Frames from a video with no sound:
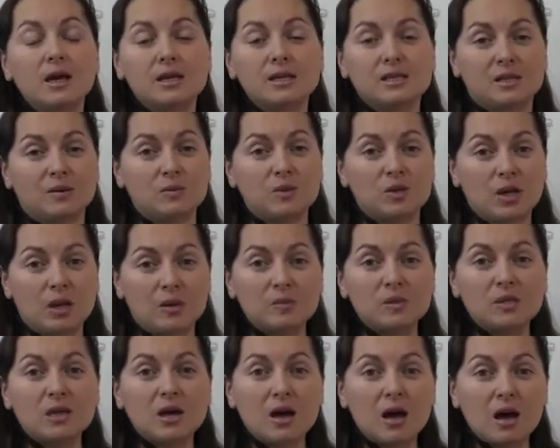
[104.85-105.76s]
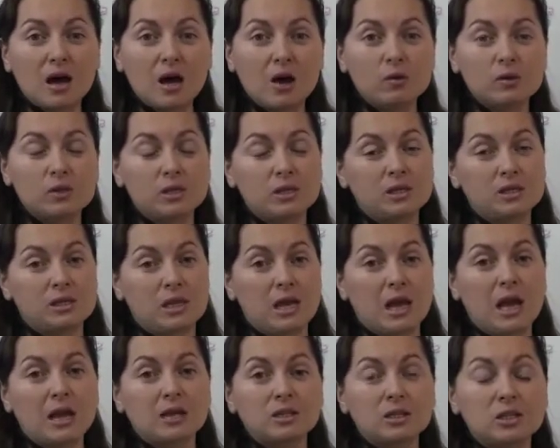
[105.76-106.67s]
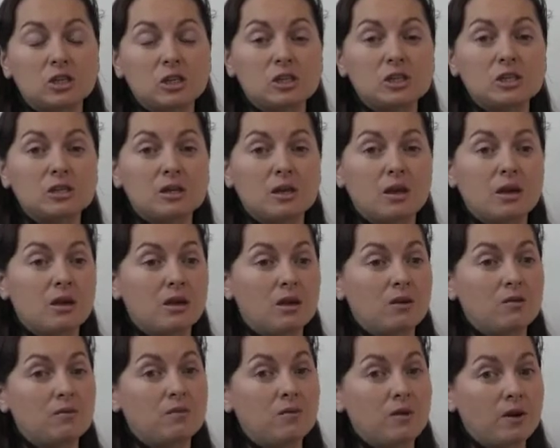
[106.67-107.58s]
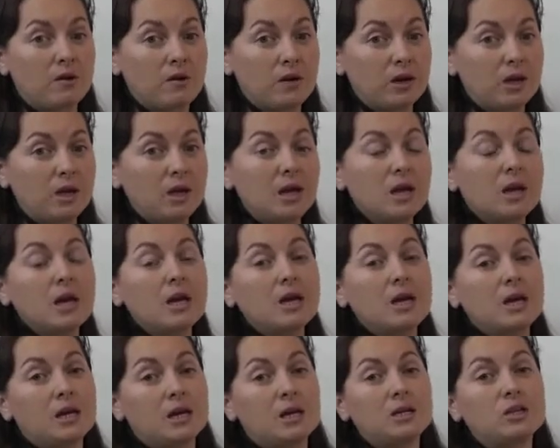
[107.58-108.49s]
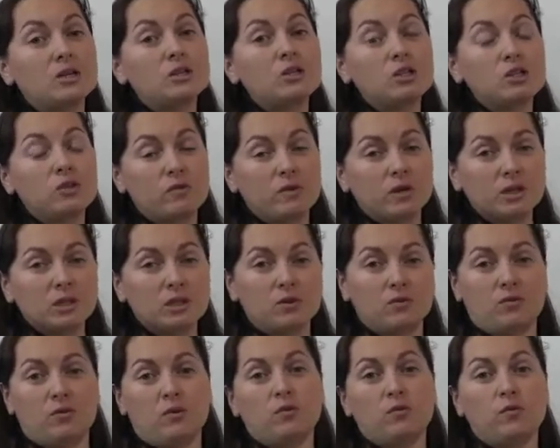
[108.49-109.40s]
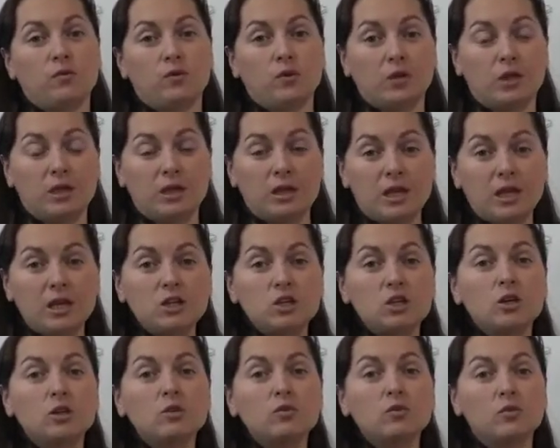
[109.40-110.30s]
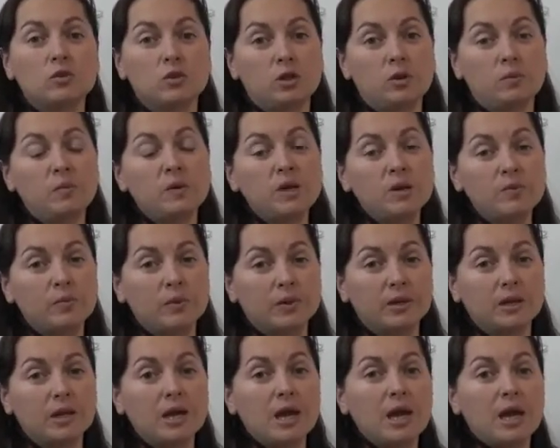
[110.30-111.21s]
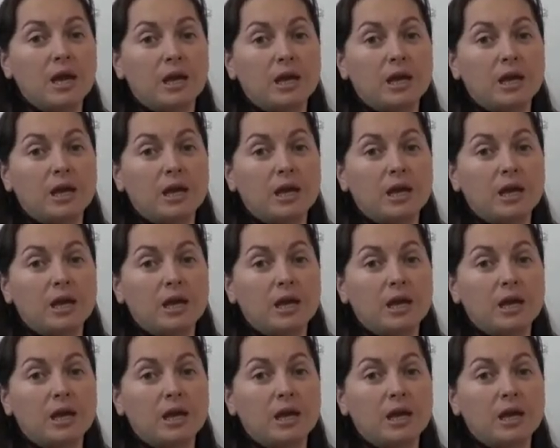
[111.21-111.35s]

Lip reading: sometimes houses, and it is very destructive for the nature and for the people.